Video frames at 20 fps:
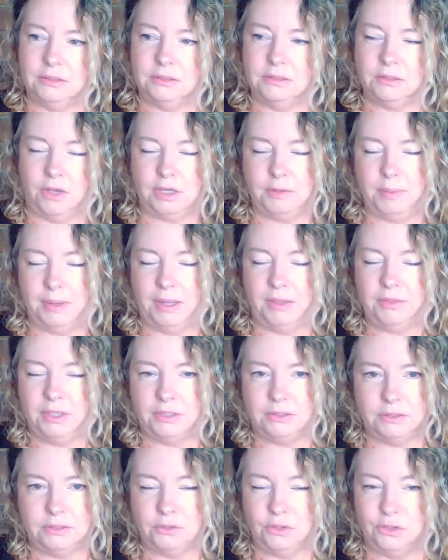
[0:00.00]
a psychopath
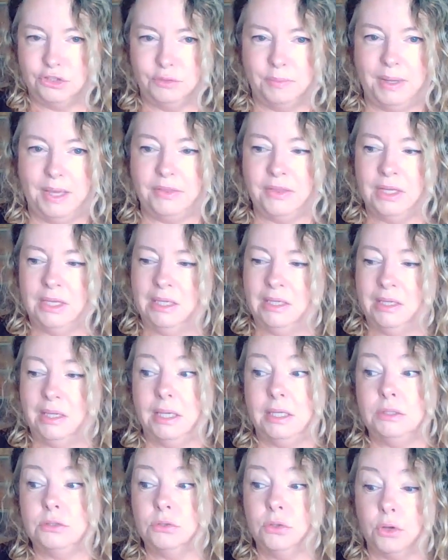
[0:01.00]
he's a sociopath
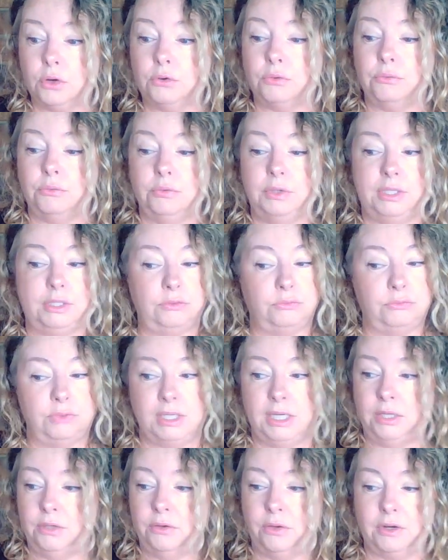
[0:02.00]
he's not a he's
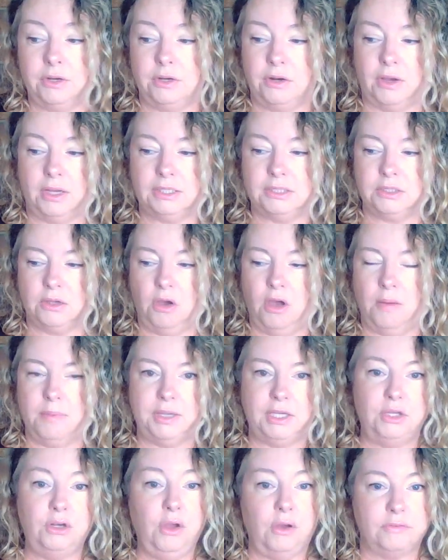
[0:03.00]
really not a nice guy
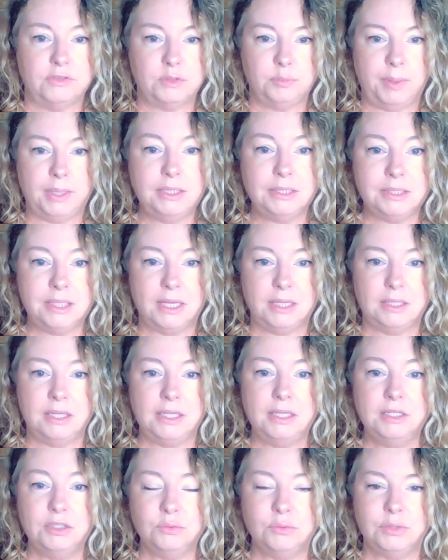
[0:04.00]
but you know i've spent 10
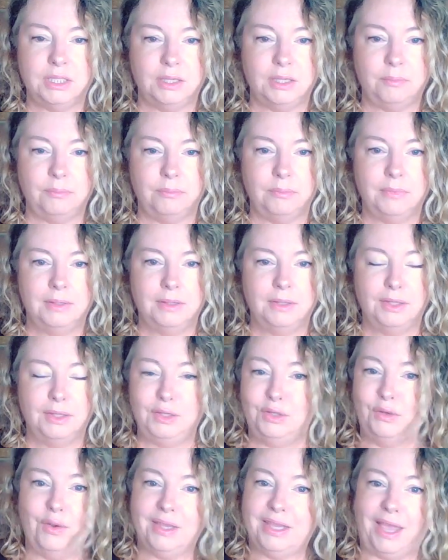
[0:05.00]
years with him
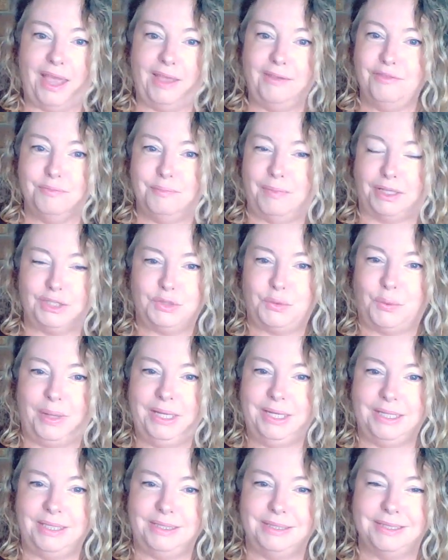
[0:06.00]
you know i gave him my
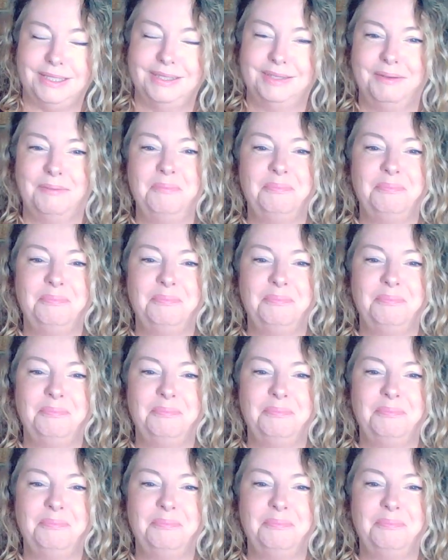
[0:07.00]
20s